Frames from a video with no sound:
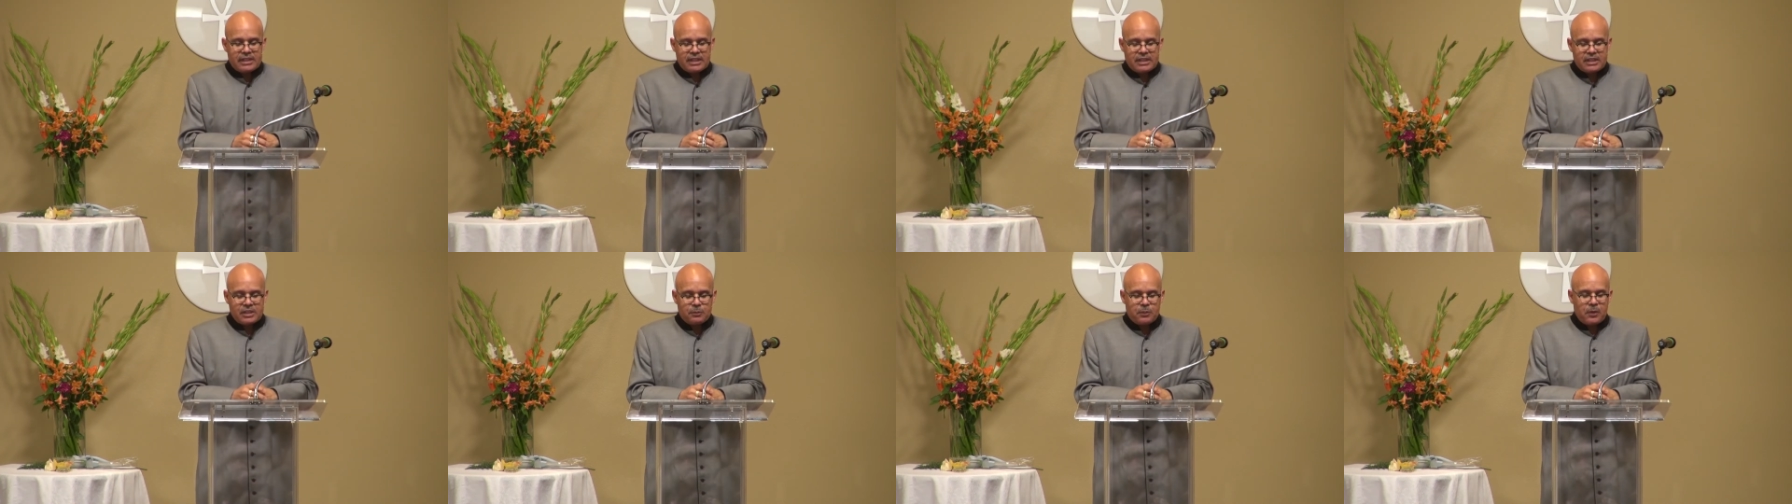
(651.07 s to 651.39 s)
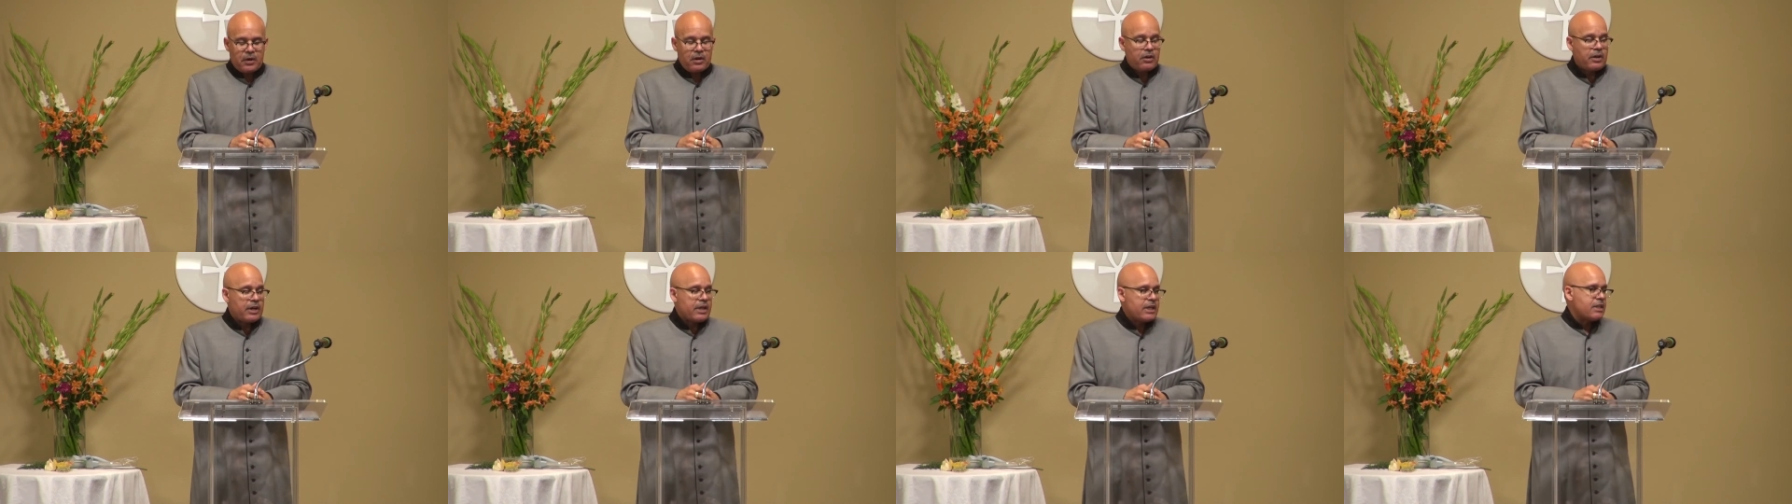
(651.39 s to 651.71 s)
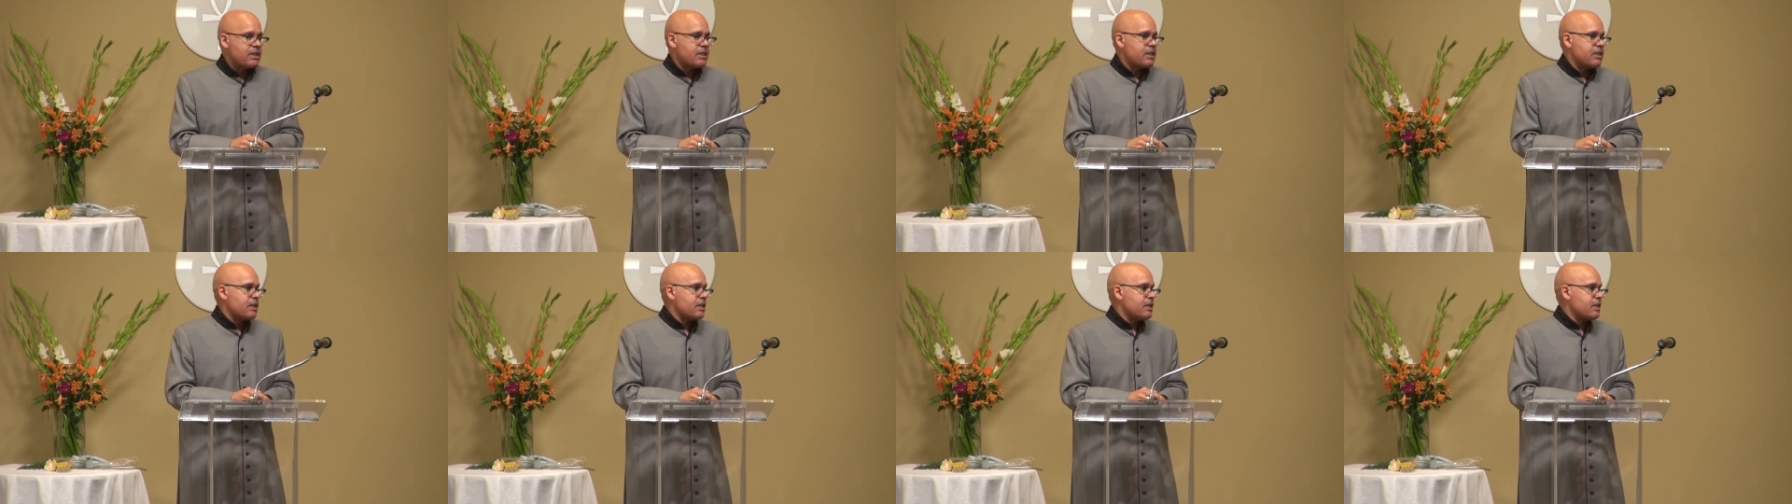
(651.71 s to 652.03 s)

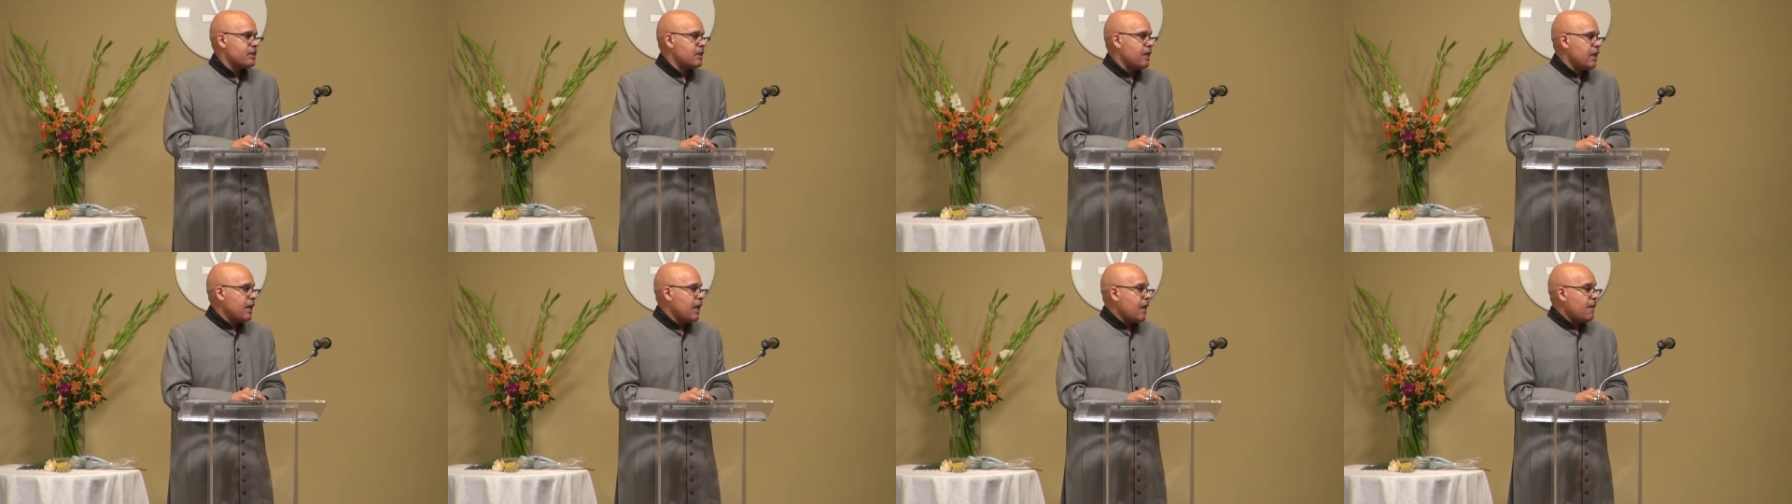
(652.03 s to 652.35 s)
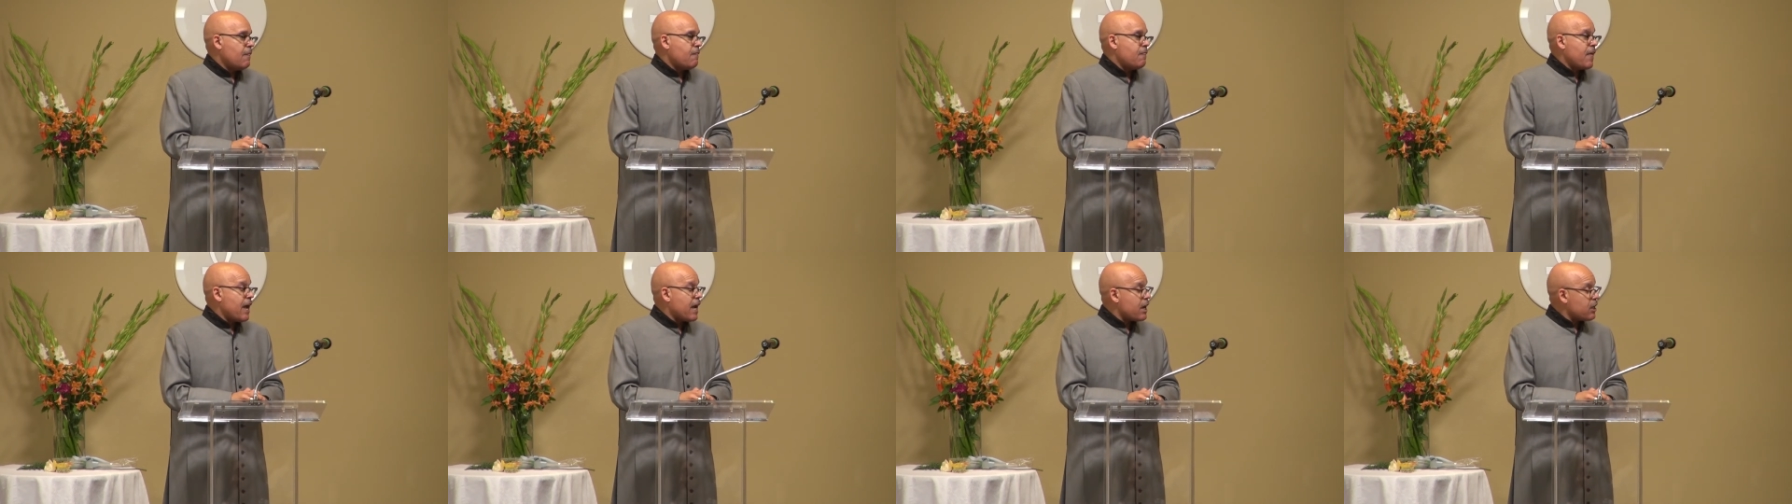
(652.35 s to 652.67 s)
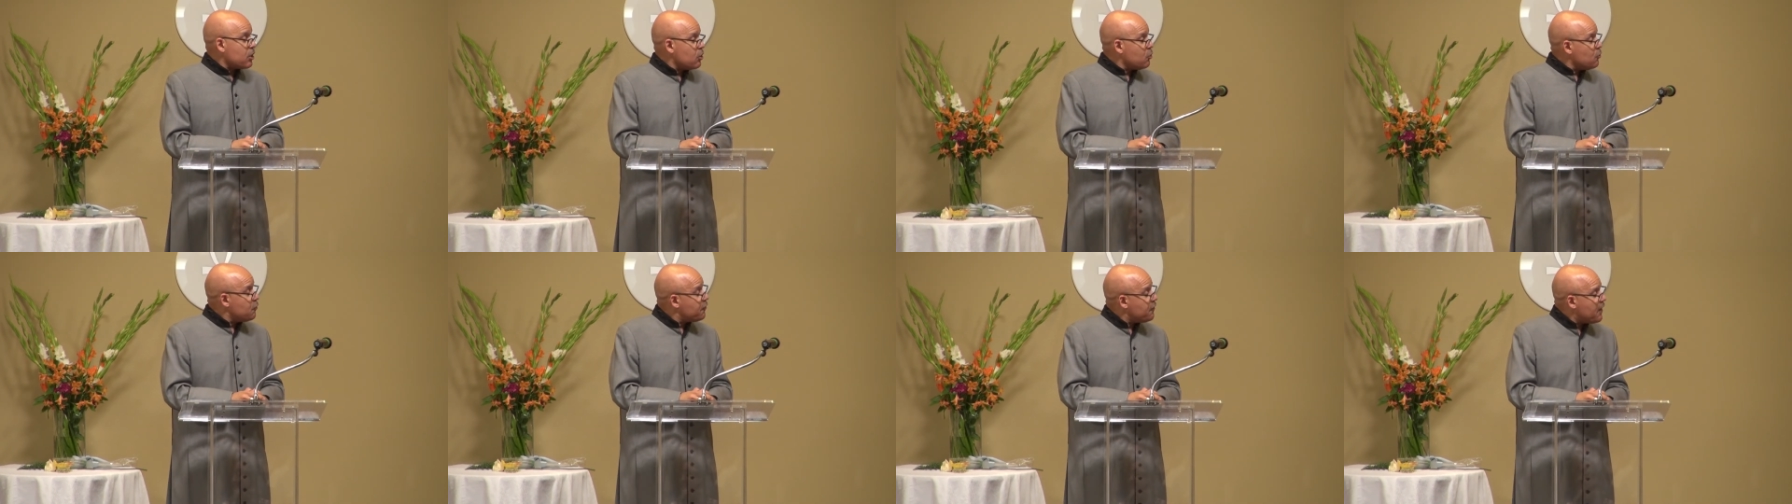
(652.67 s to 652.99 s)
experiences that
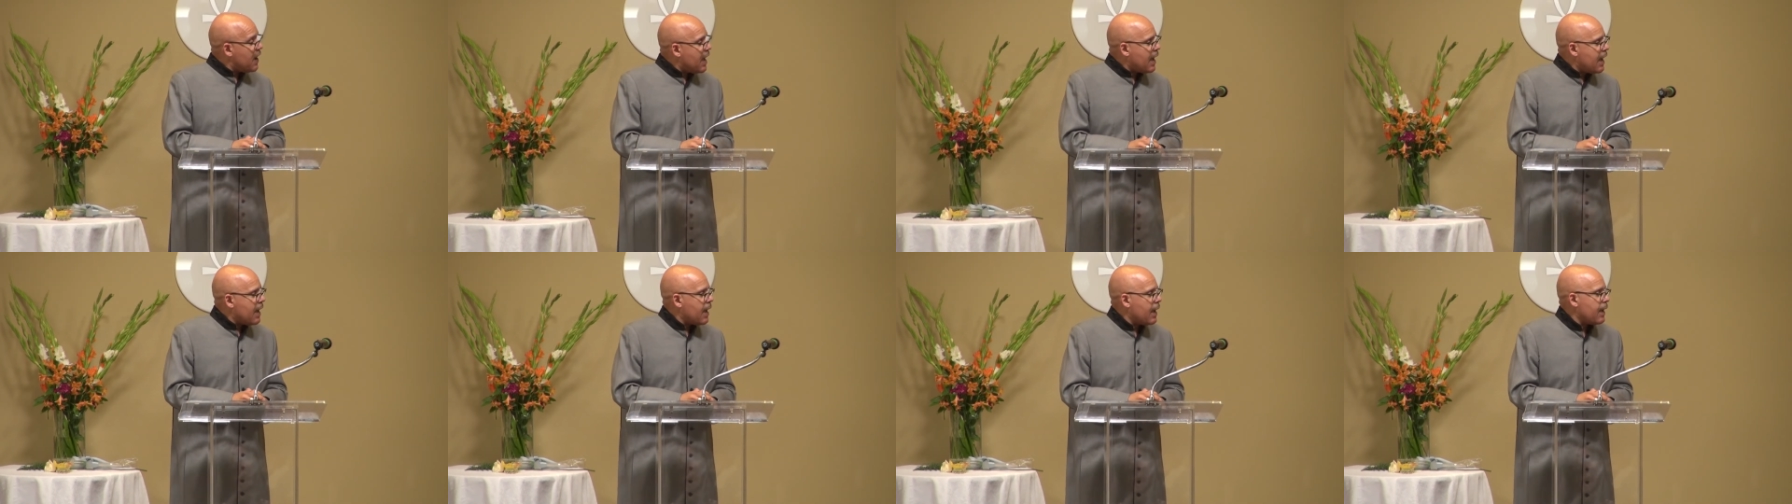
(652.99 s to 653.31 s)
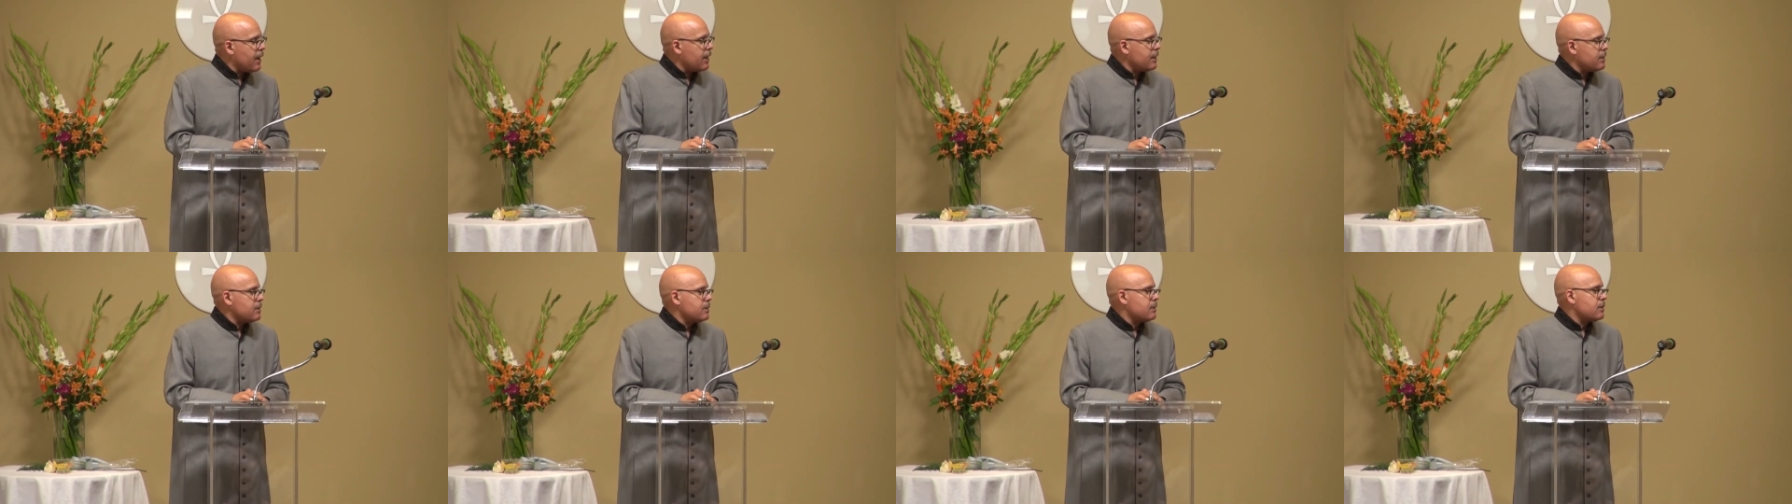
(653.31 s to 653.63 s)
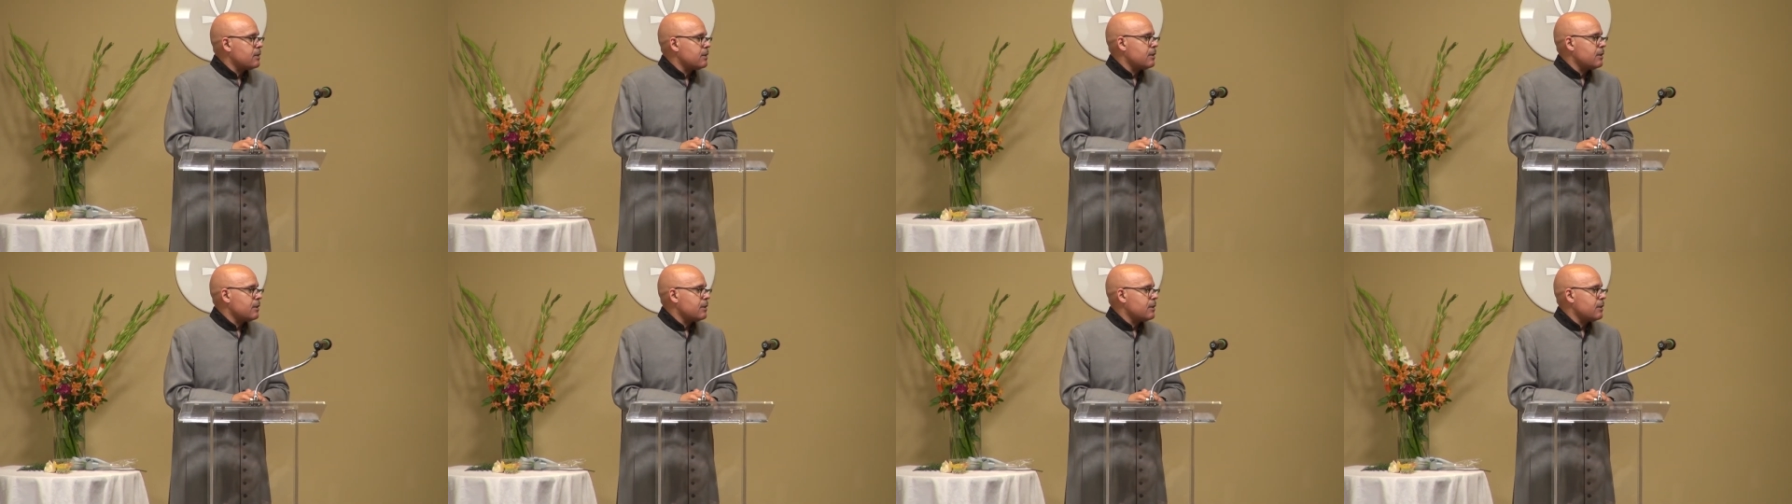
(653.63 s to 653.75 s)
you find